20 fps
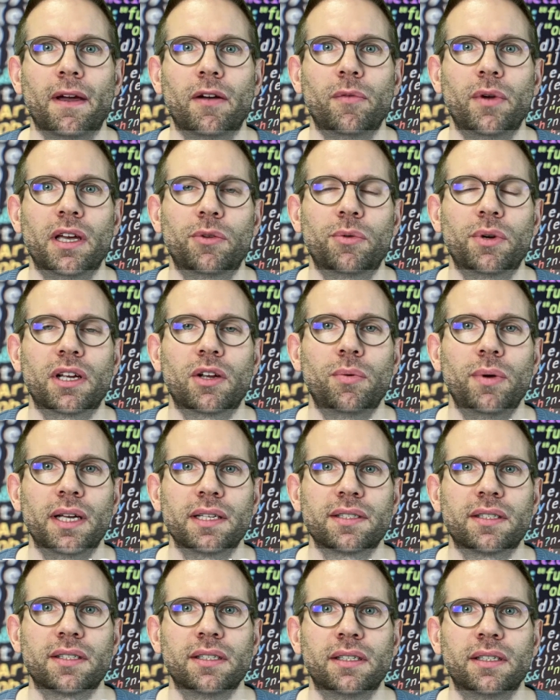I
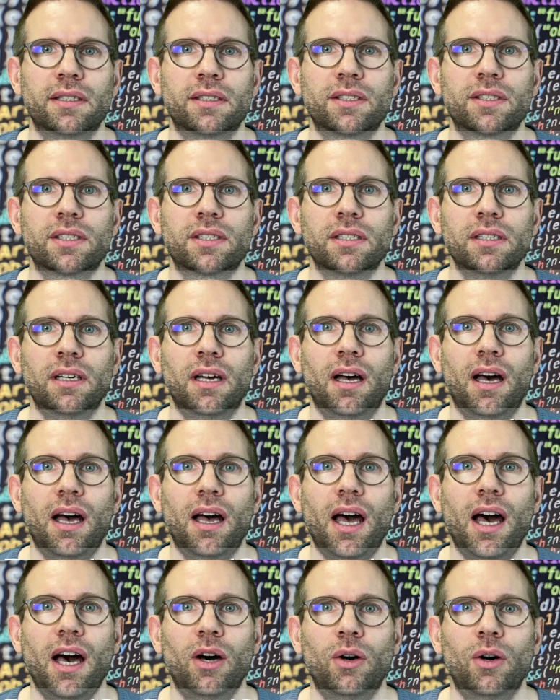requested
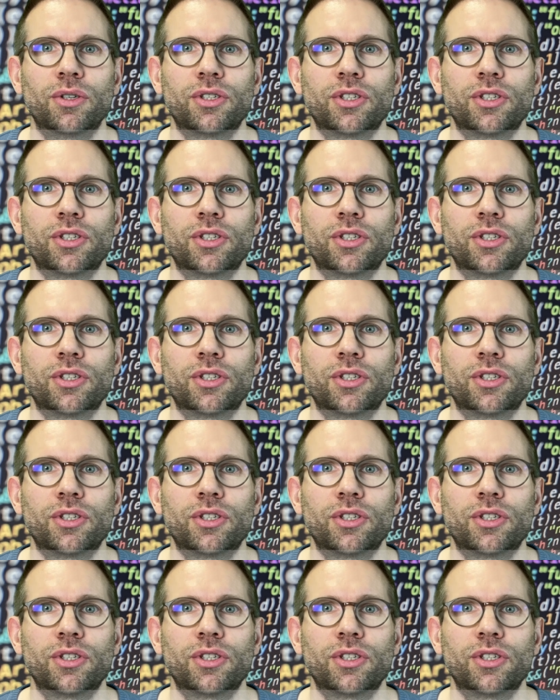how